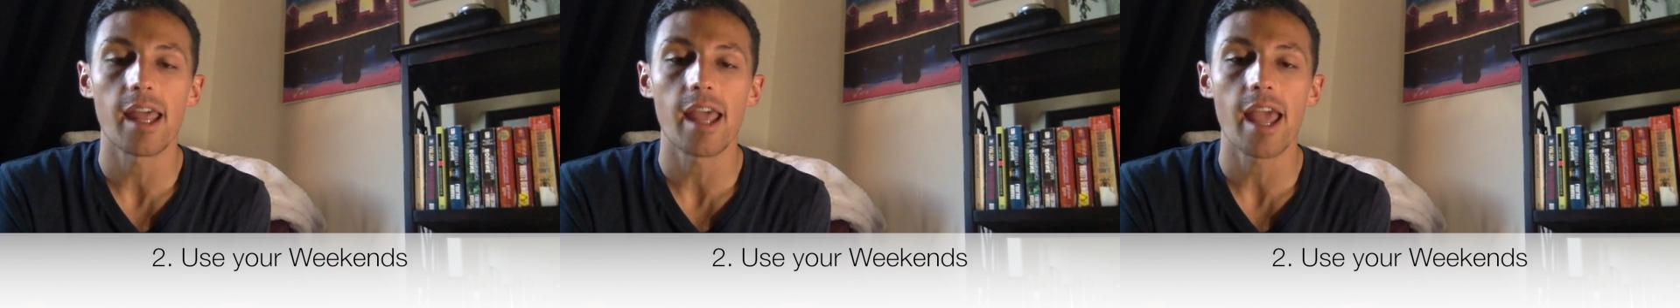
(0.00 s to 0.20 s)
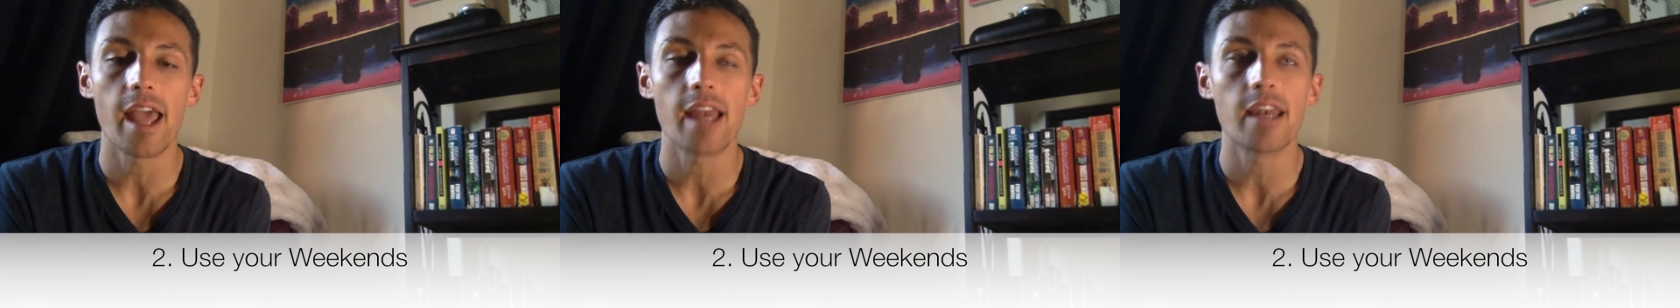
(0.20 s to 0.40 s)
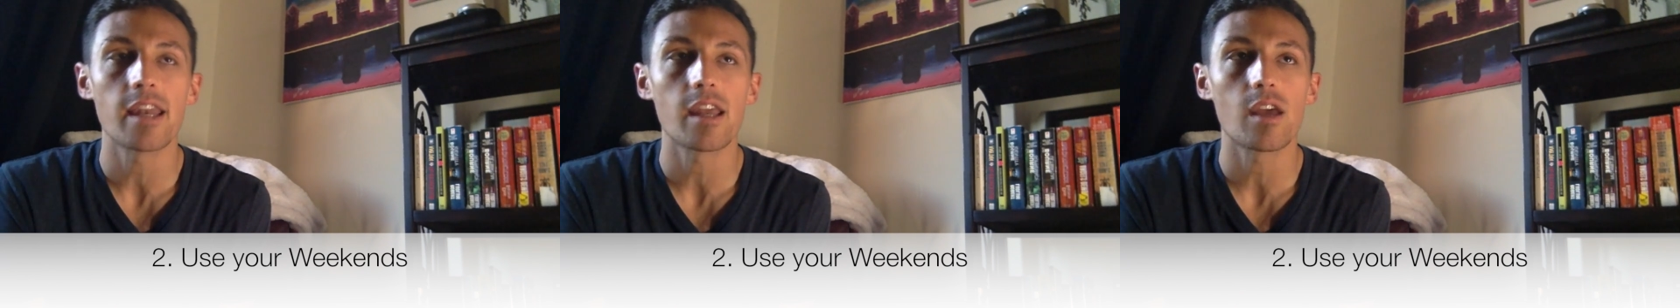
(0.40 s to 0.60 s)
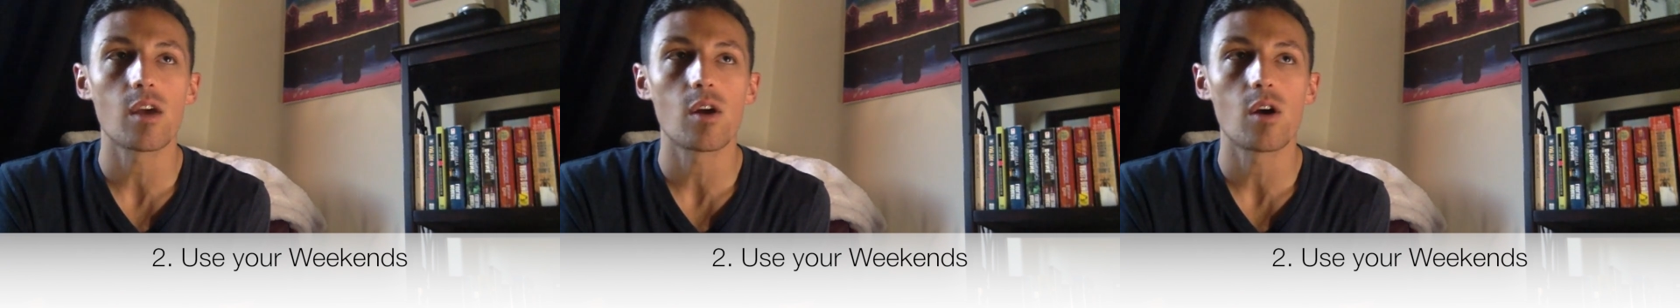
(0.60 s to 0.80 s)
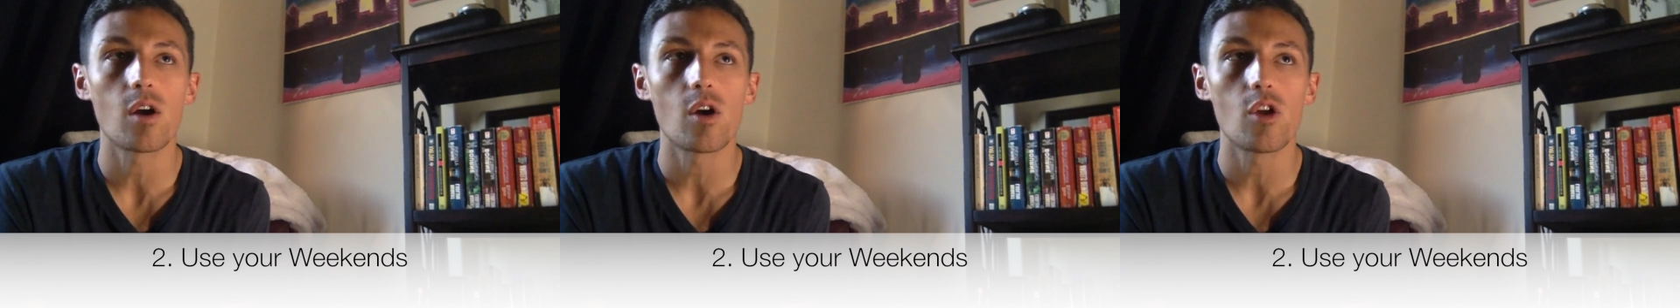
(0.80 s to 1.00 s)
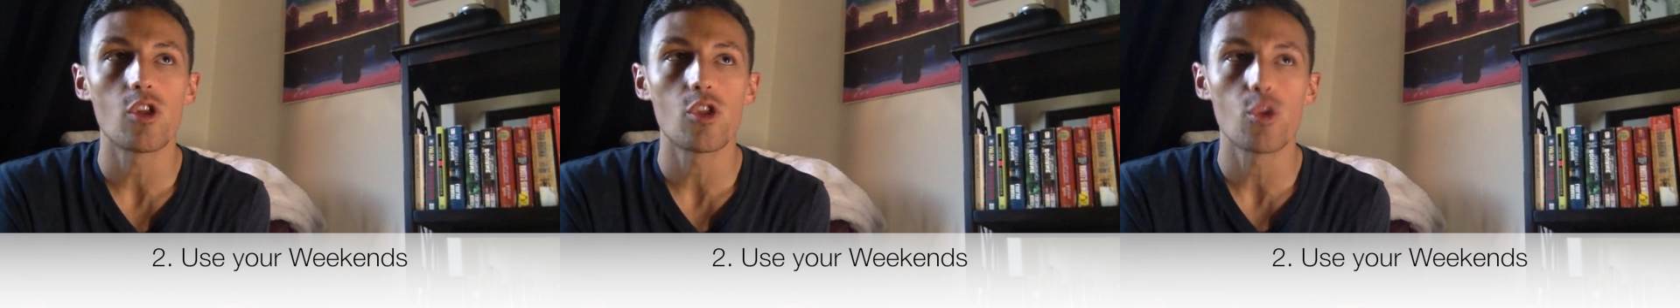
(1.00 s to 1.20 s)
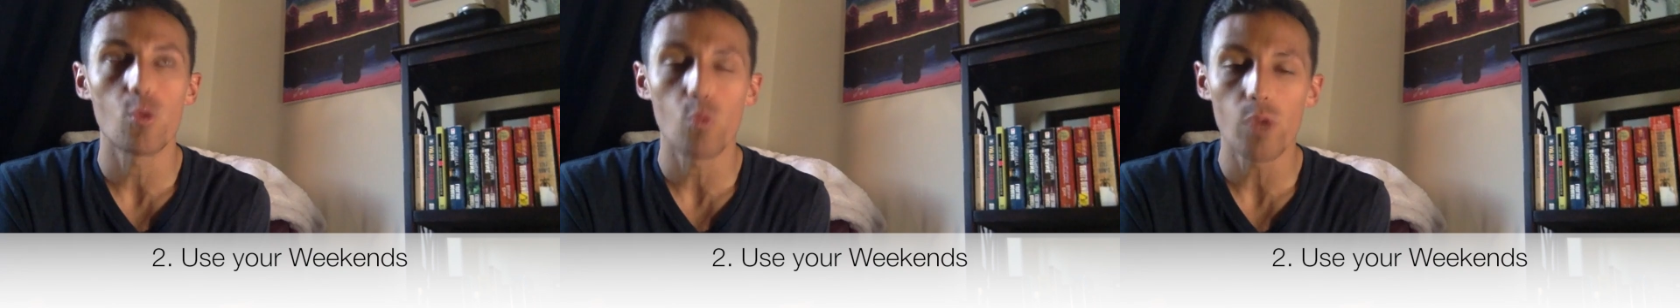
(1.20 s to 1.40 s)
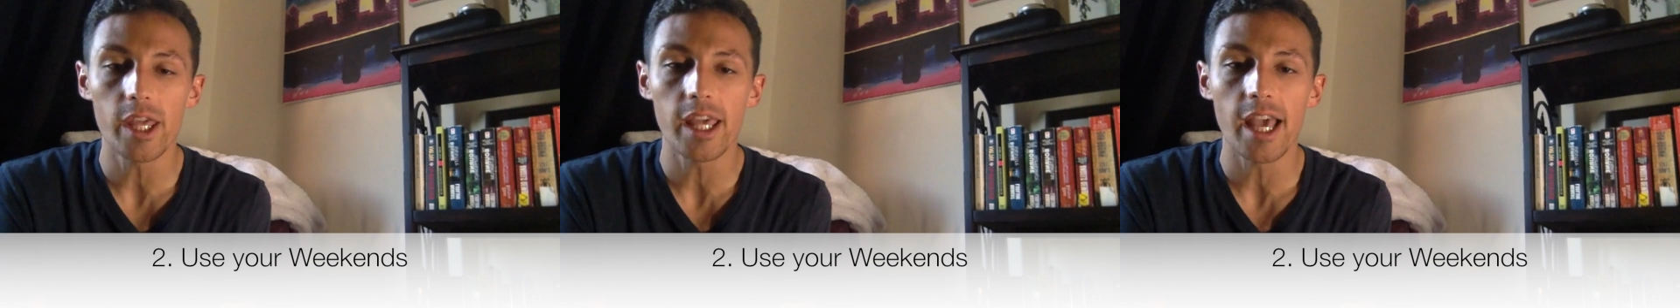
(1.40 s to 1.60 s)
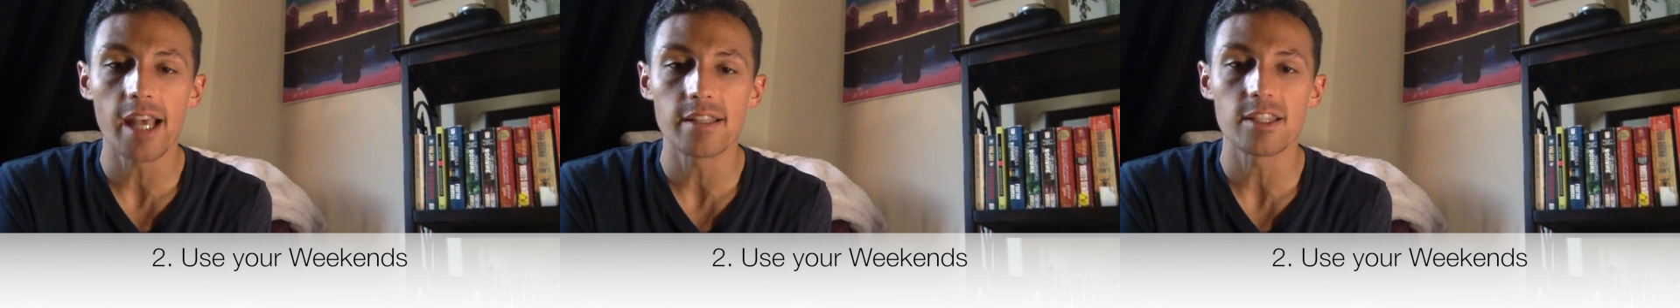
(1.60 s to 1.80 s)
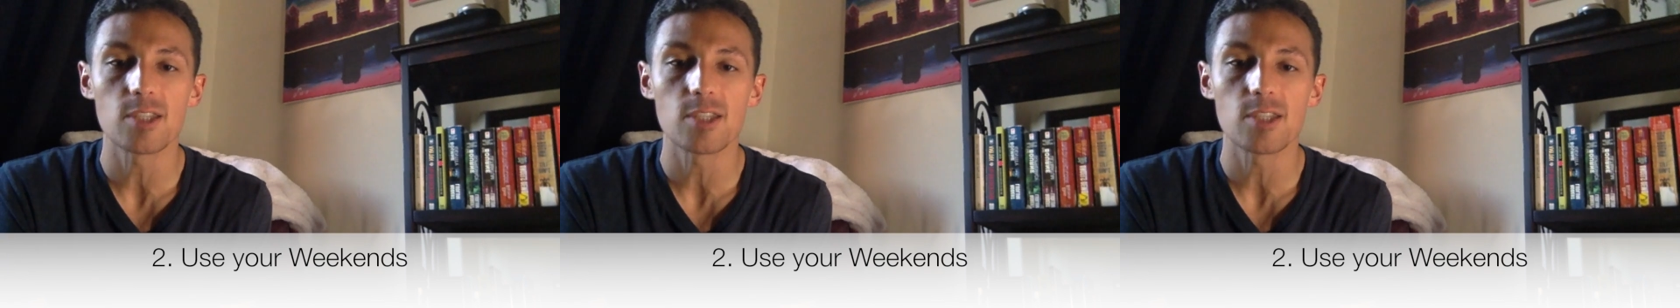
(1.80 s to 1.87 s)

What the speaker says: And the weekends,